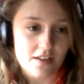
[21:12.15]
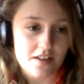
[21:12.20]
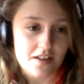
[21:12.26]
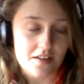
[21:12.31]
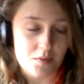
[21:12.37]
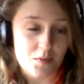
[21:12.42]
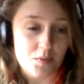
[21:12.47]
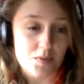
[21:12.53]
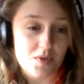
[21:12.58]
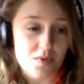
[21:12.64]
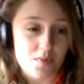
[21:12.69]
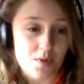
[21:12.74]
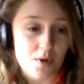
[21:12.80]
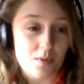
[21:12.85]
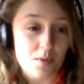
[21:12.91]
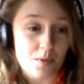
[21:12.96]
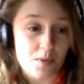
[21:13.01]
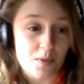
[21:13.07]
It was
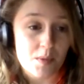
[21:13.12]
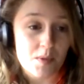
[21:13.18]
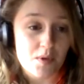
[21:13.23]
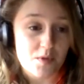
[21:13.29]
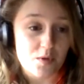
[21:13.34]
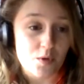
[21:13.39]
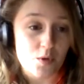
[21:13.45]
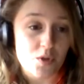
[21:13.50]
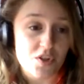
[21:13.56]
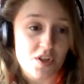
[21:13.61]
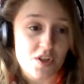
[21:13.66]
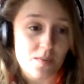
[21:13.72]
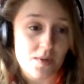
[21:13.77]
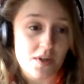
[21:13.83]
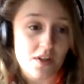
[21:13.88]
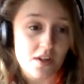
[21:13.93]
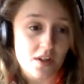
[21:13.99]
probably before summer